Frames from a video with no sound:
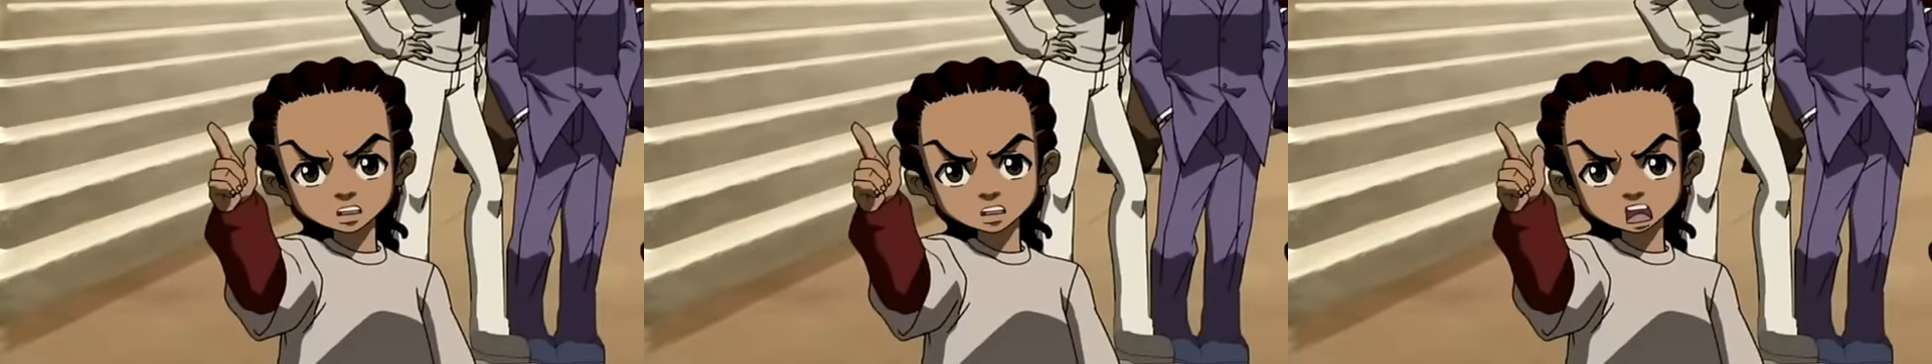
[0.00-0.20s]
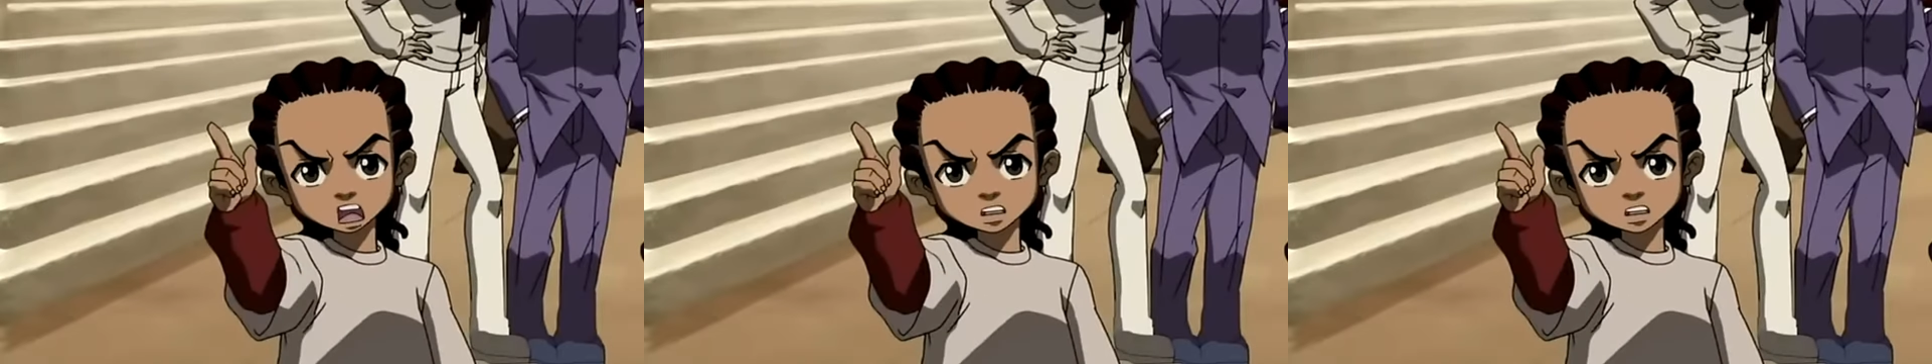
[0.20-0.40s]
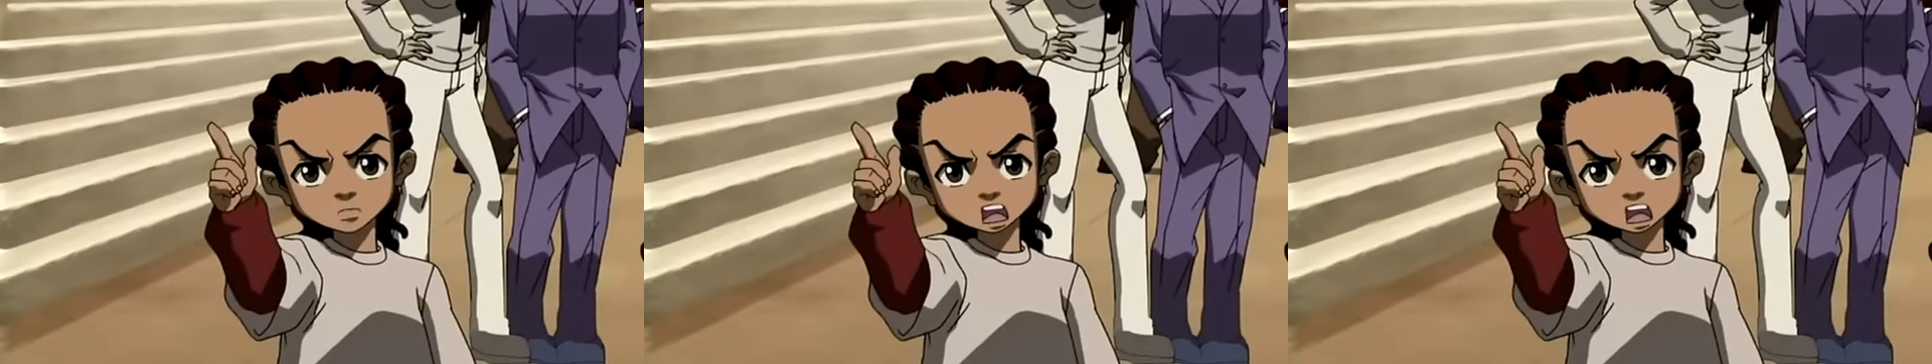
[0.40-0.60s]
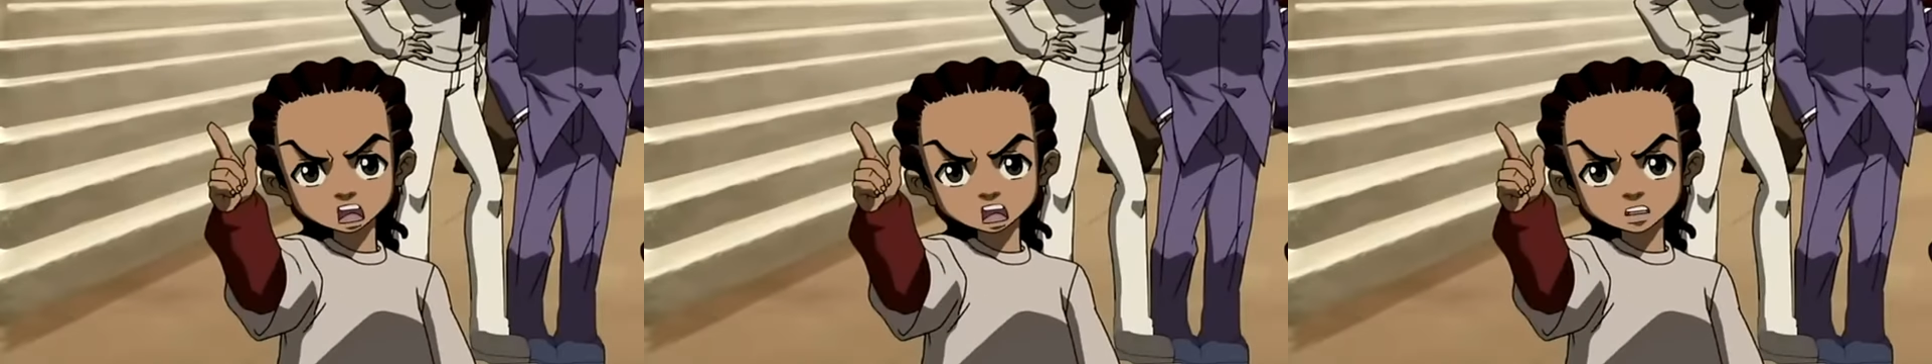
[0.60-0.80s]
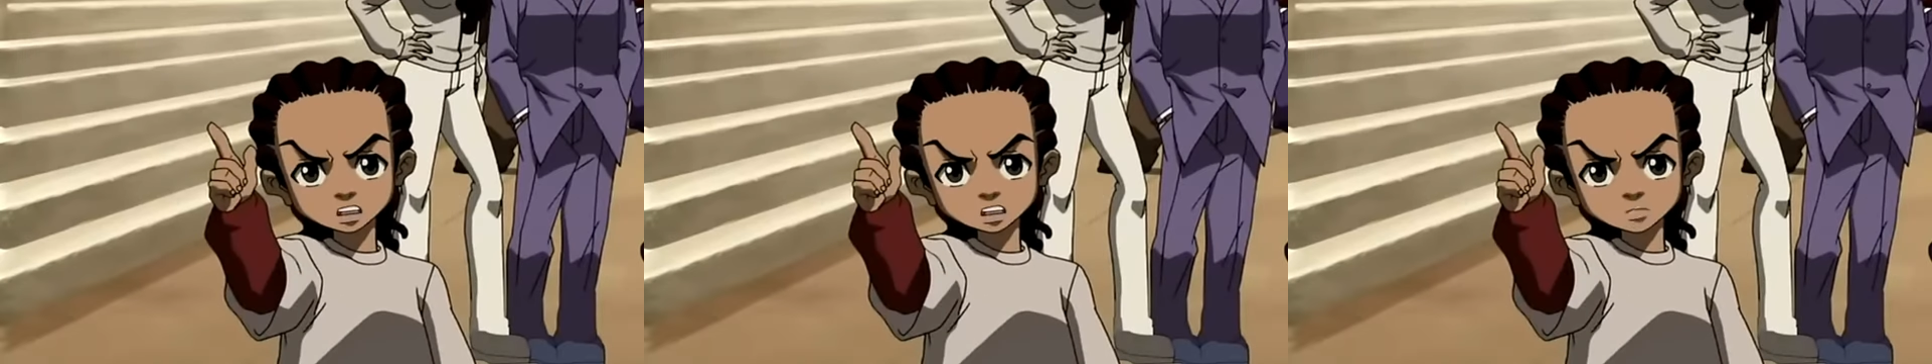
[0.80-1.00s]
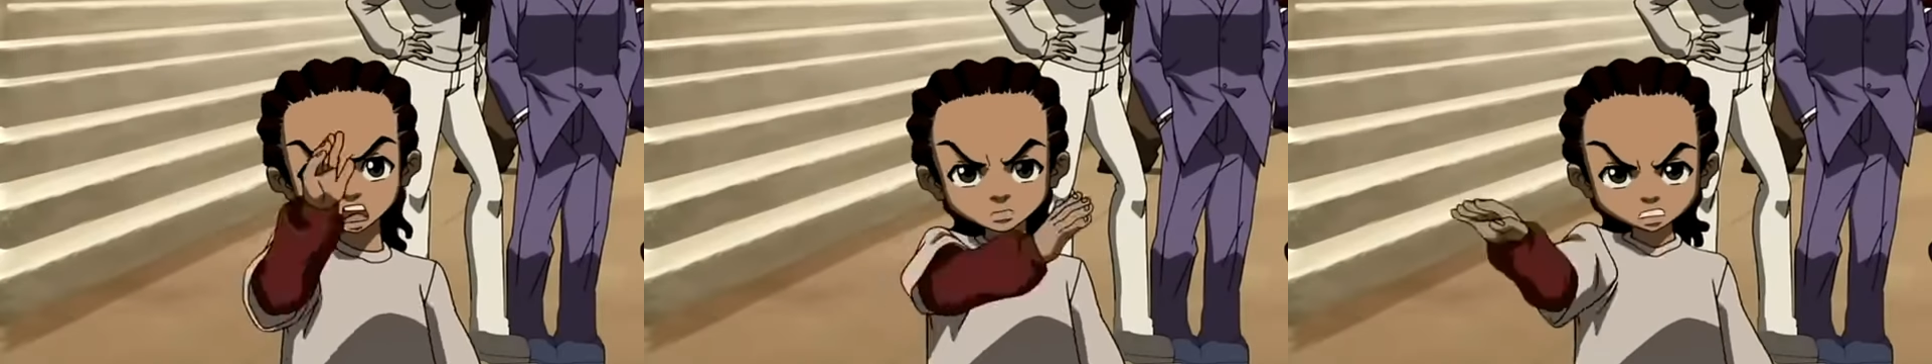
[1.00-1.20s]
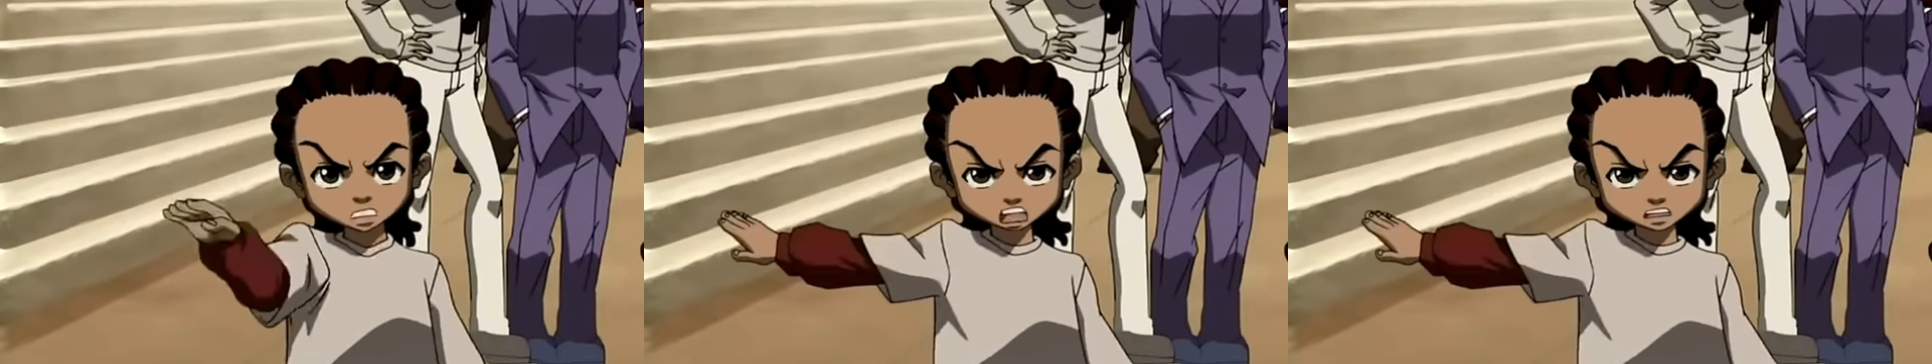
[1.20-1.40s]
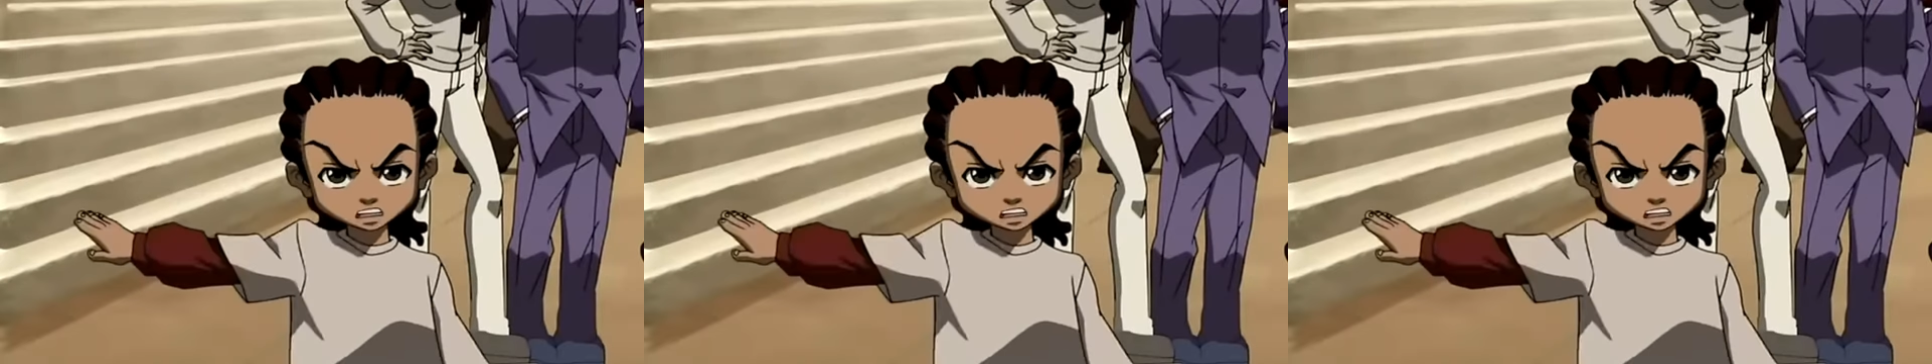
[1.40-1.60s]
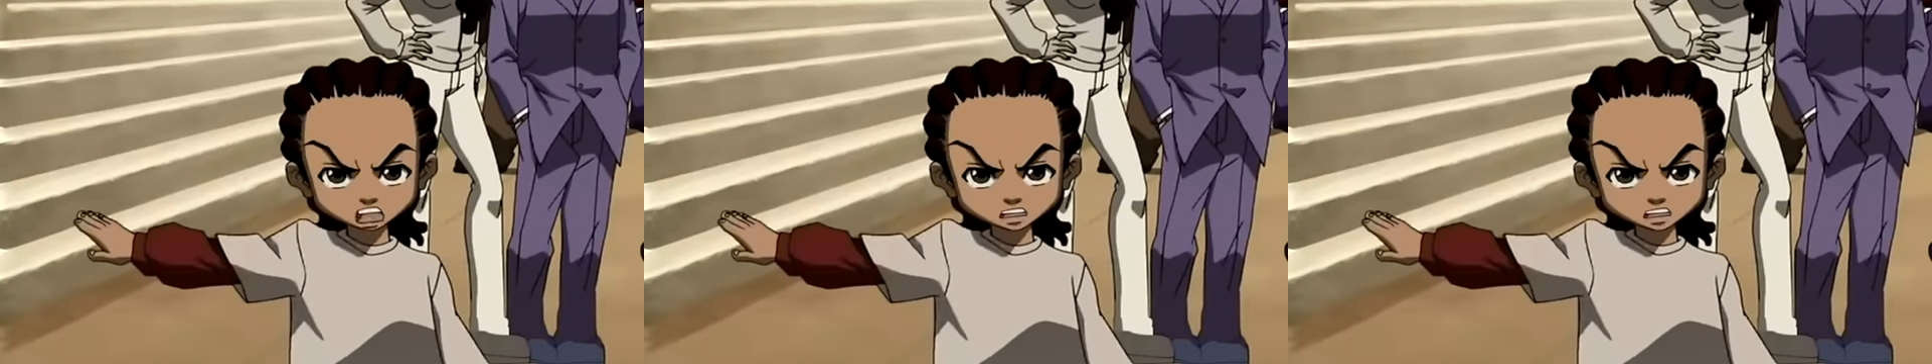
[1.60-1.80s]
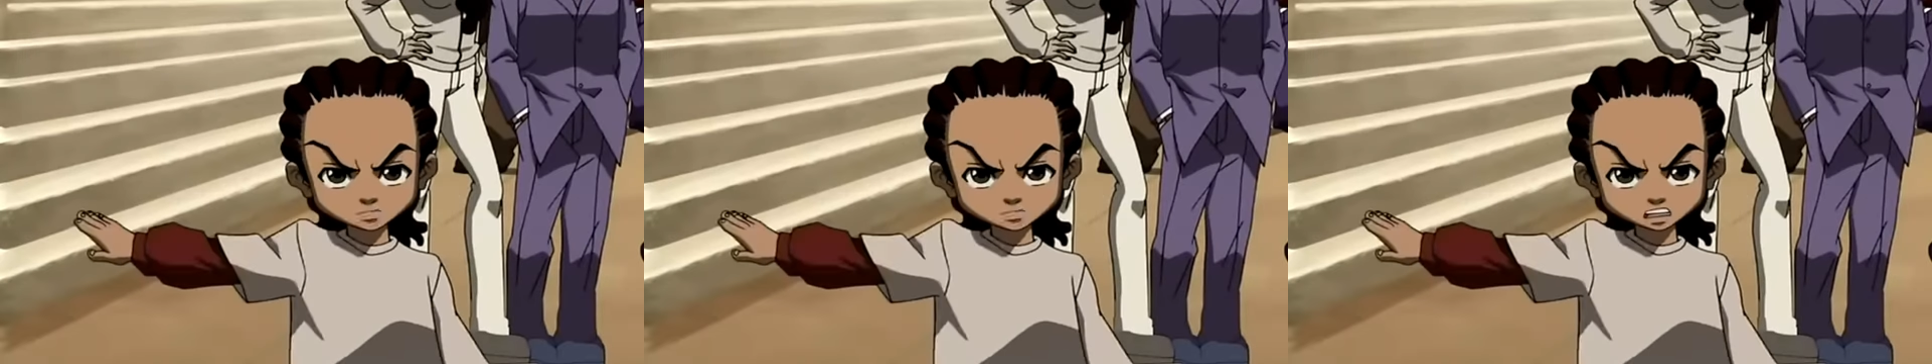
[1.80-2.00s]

or B, move the hell out the